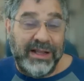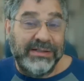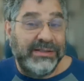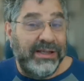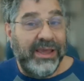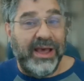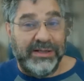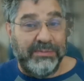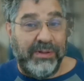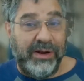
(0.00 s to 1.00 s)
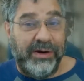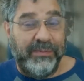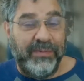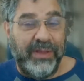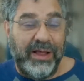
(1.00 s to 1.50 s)
it's a CCaaS player
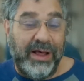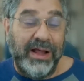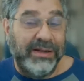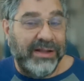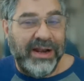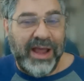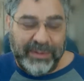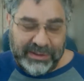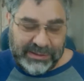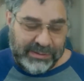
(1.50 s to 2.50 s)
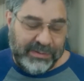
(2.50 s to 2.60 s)
on Dynamics.